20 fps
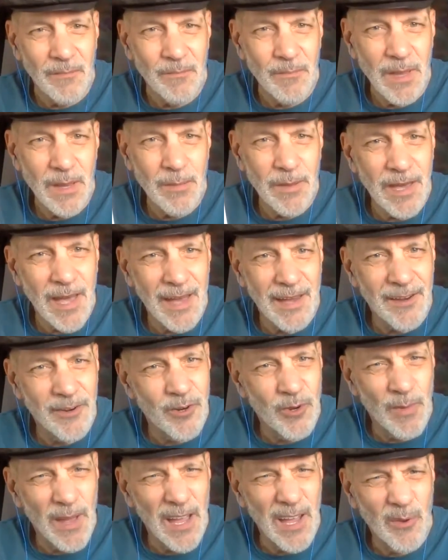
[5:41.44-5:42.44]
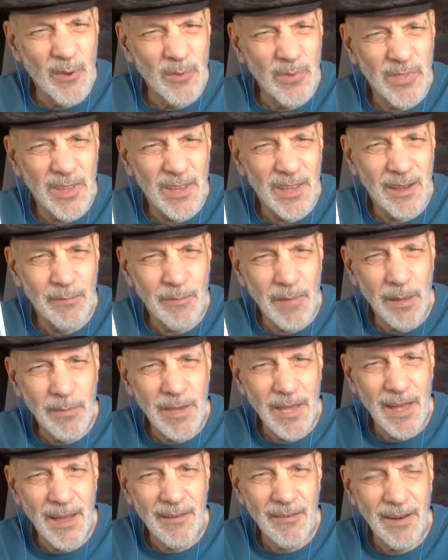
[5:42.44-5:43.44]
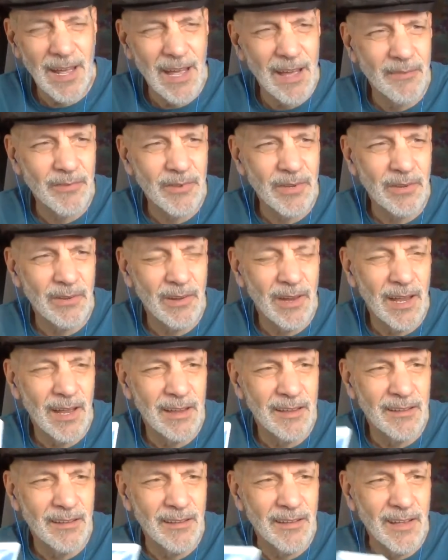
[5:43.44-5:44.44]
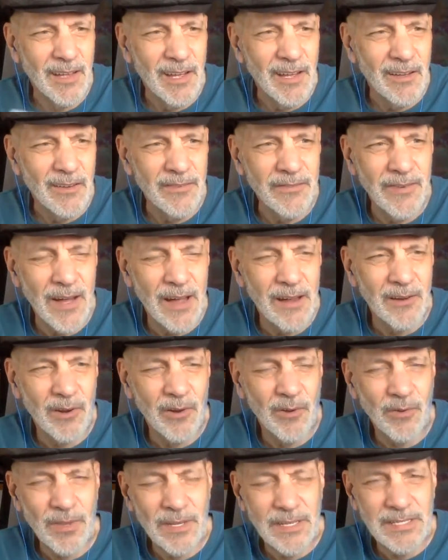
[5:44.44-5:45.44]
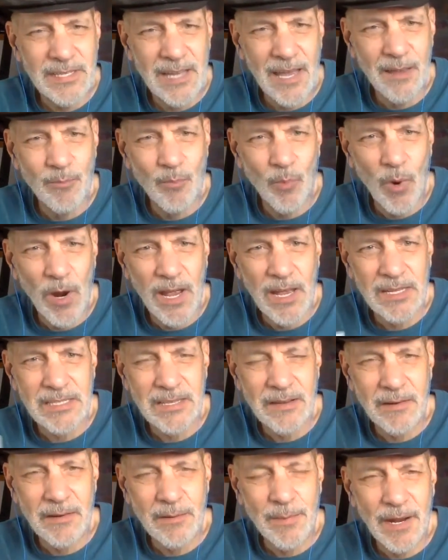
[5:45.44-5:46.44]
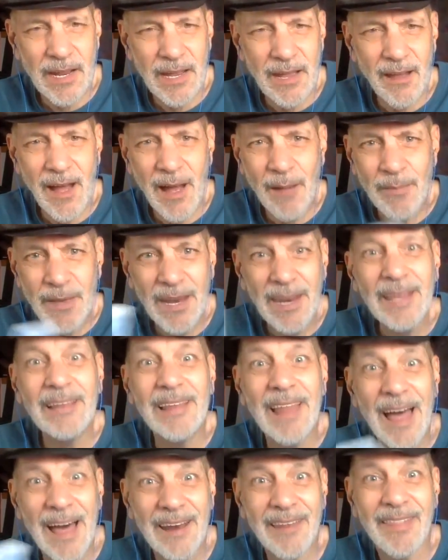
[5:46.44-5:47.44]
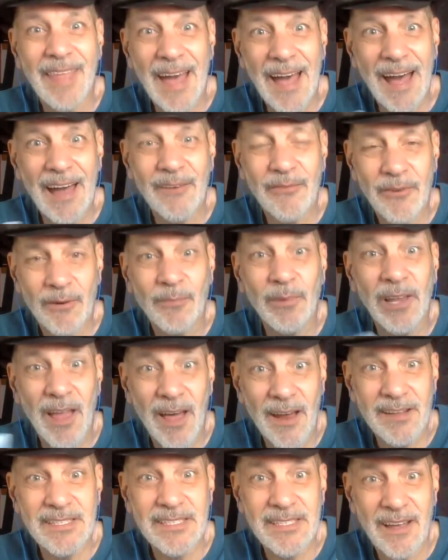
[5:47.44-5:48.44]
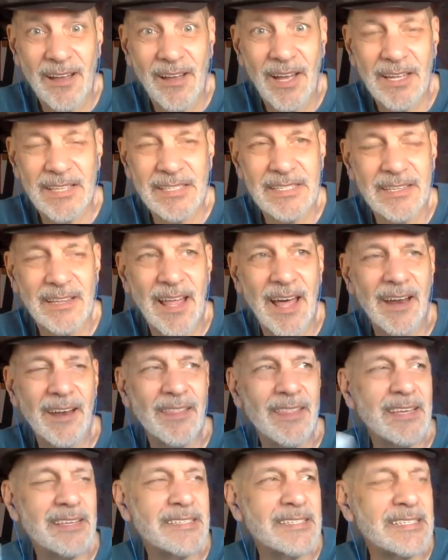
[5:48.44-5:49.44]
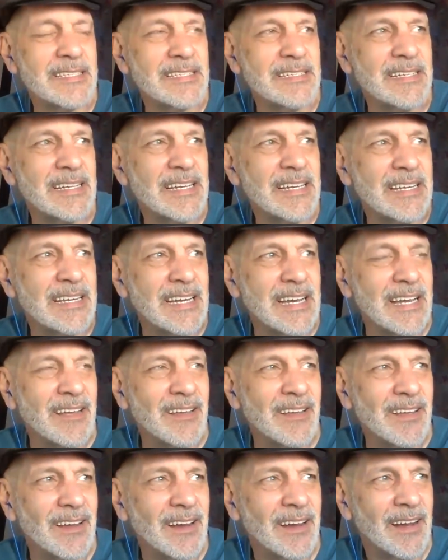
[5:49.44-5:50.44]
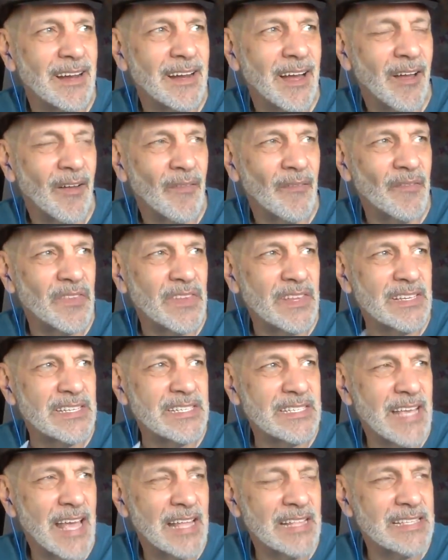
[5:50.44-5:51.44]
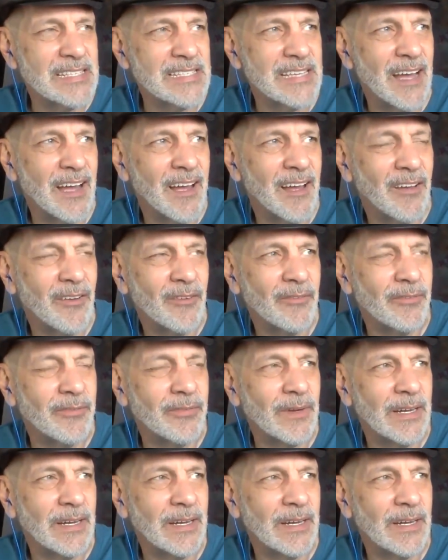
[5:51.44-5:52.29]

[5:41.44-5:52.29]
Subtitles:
maybe I can do my own thing. Maybe I don't have to like follow the same way as everybody else. I'm getting a lot of that from a lot of signs, a lot of this sense of